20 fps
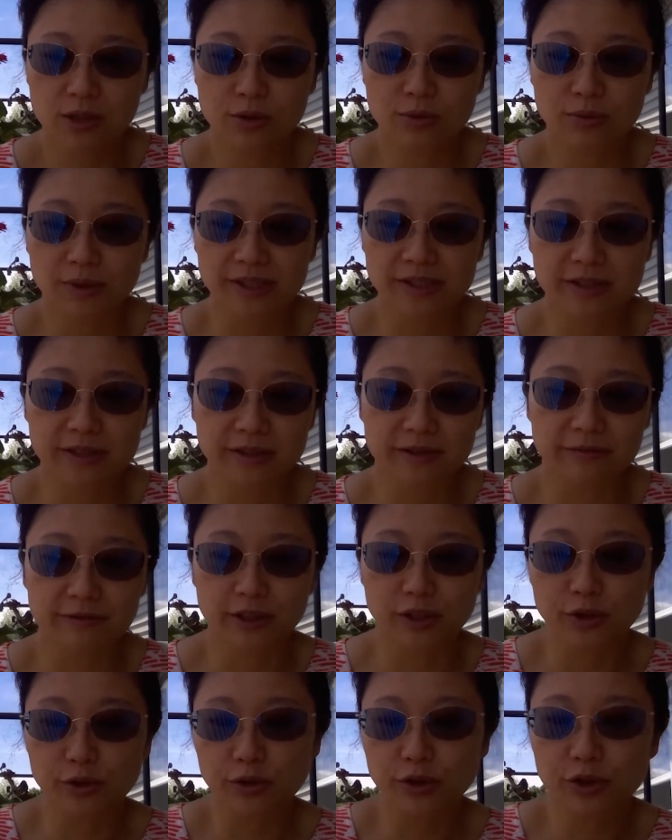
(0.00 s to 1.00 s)
Do I serve
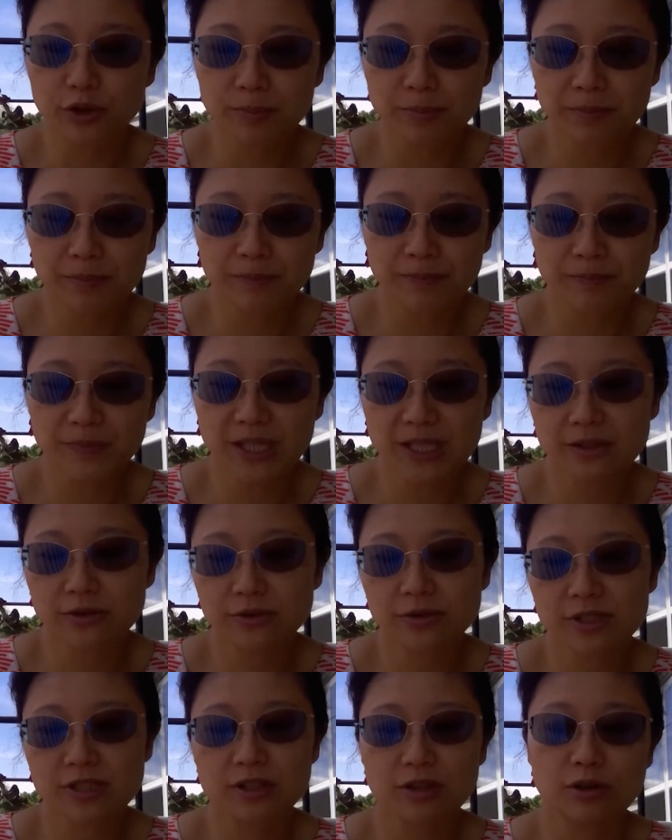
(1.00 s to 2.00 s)
a group
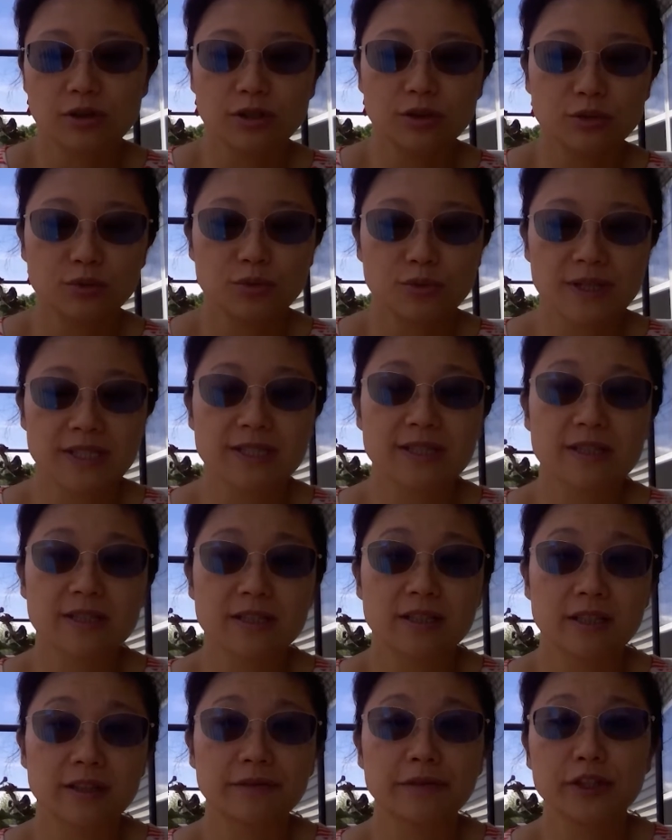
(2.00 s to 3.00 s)
interest or do I
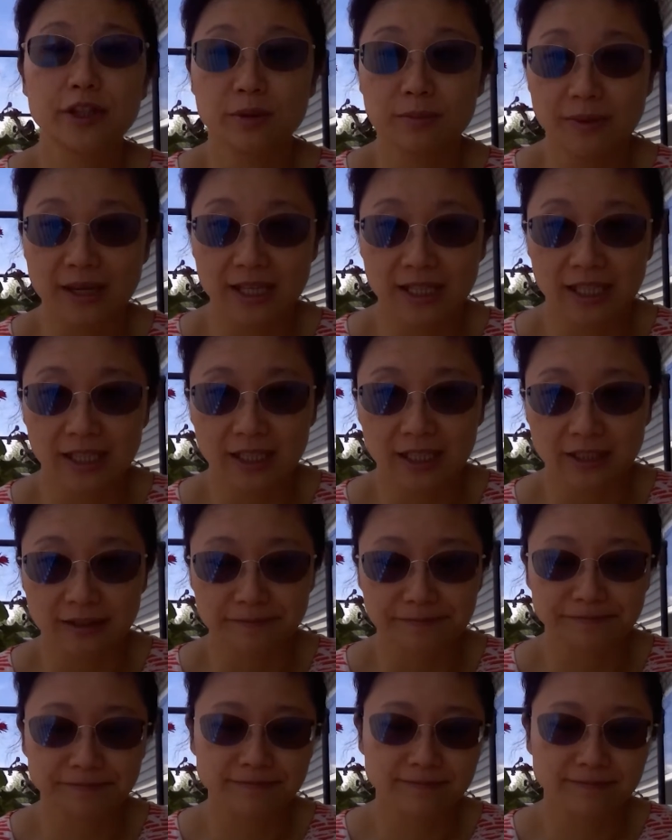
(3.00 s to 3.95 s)
serve humanity?